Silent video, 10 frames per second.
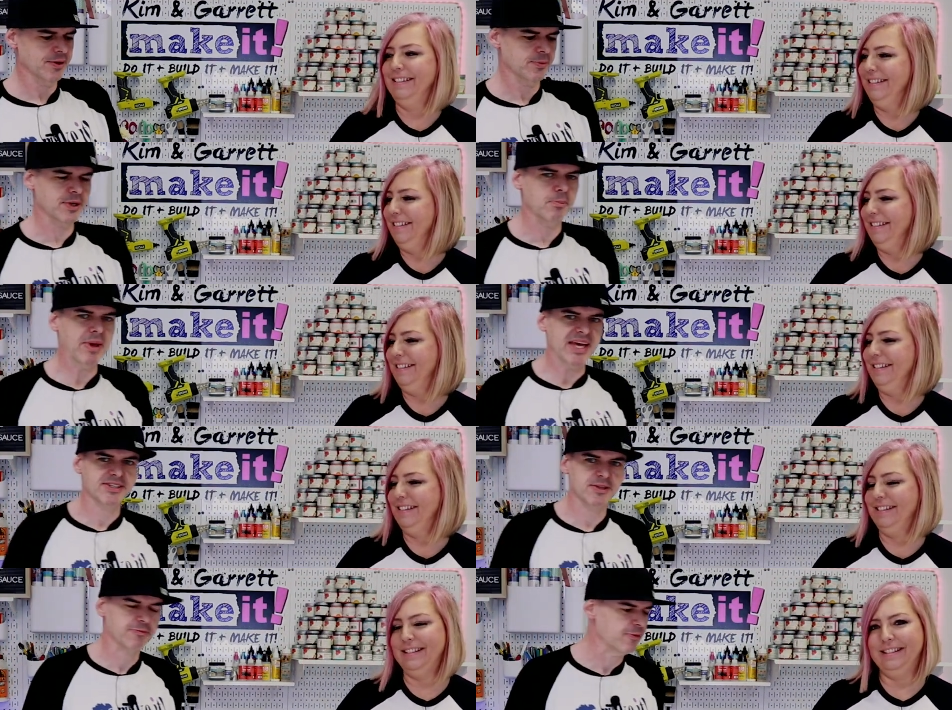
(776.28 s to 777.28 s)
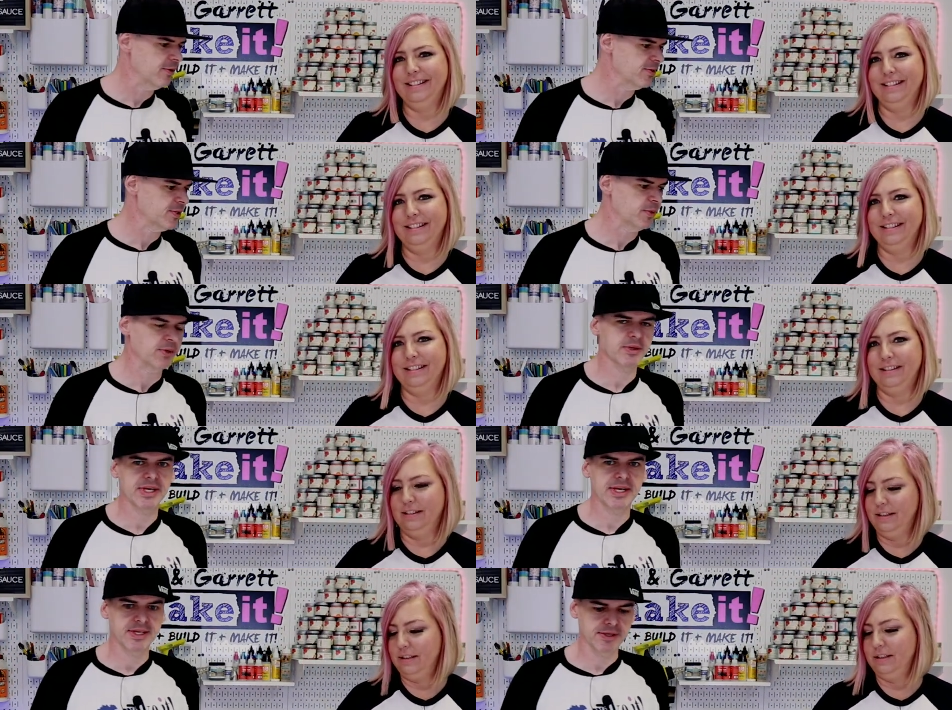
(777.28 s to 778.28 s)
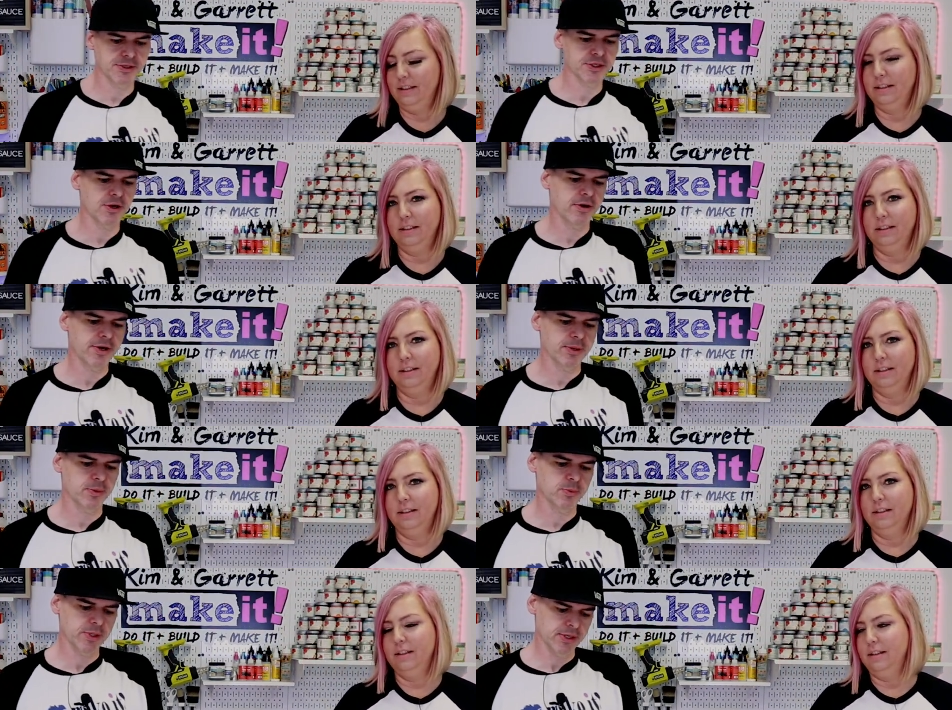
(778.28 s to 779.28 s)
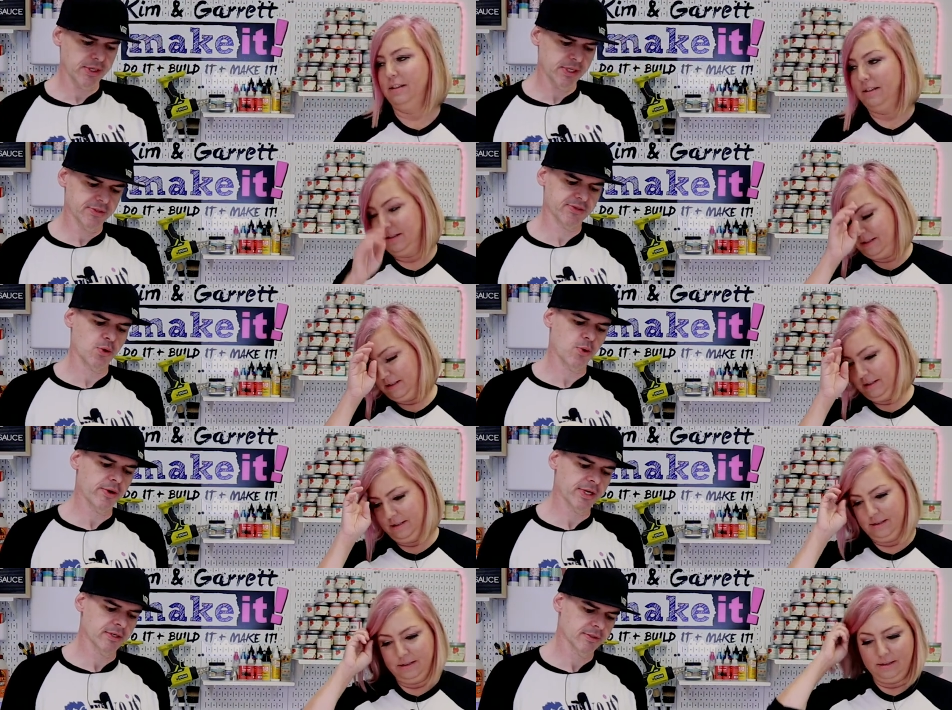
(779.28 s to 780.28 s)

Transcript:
Speaker 1: we're gonna mask the front so we don't get any of the charring when we are uh, scoring.